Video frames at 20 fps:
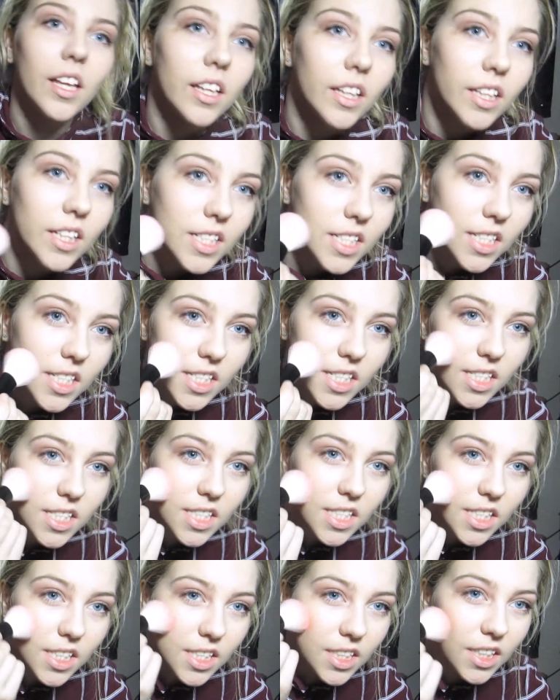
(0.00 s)
this is
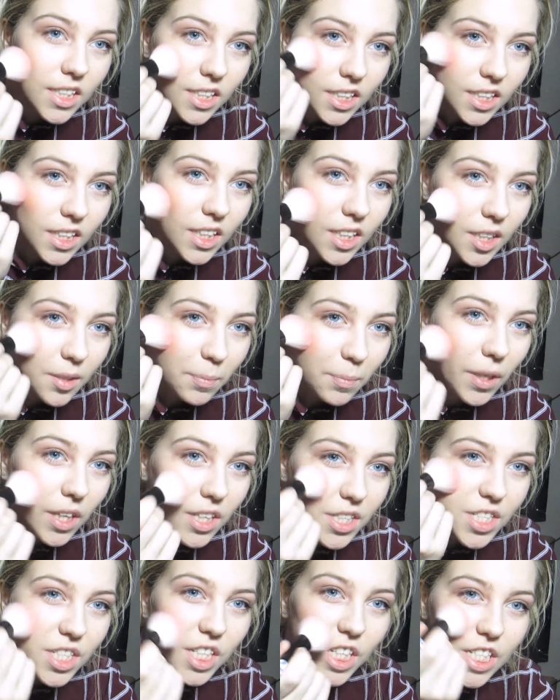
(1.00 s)
a
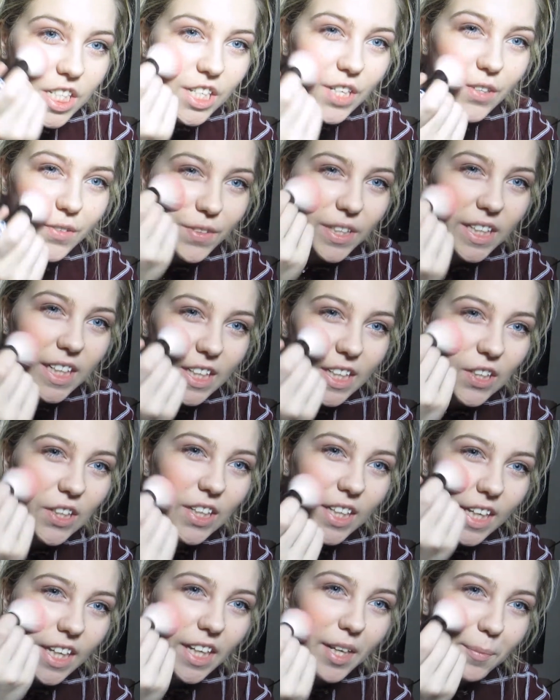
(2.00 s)
blush that I don't really
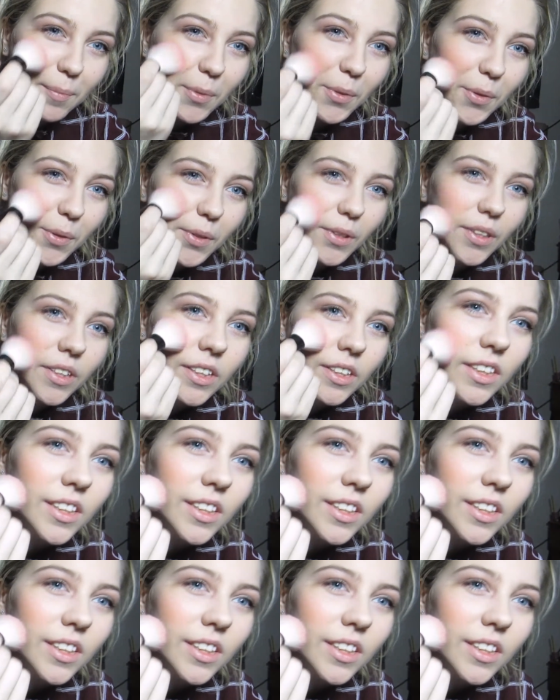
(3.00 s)
like anymore